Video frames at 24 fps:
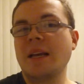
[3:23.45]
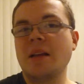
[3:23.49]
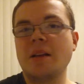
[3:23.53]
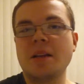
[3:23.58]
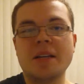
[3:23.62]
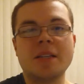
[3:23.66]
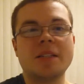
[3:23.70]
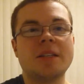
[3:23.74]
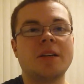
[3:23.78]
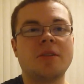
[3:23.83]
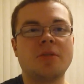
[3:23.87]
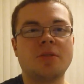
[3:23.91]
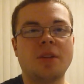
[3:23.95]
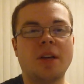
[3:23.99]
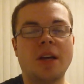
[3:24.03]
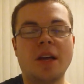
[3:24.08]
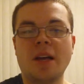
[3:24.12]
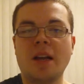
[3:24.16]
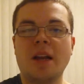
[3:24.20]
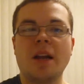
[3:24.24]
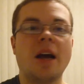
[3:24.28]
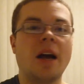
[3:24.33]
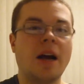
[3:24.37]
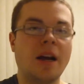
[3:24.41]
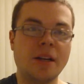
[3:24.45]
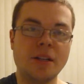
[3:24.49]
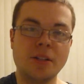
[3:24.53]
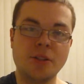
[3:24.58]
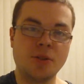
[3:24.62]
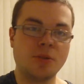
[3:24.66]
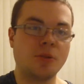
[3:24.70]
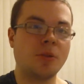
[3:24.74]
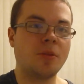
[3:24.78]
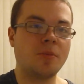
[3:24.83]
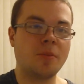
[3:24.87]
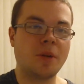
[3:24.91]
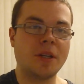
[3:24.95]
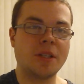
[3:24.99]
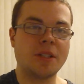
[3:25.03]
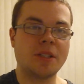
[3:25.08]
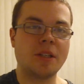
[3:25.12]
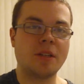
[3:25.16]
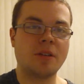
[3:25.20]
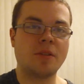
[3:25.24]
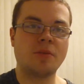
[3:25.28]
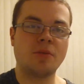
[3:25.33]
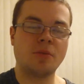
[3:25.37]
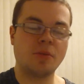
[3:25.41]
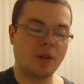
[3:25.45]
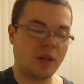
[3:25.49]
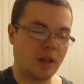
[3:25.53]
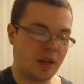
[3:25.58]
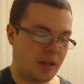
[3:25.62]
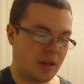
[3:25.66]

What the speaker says: it is entertaining. I enjoyed myself.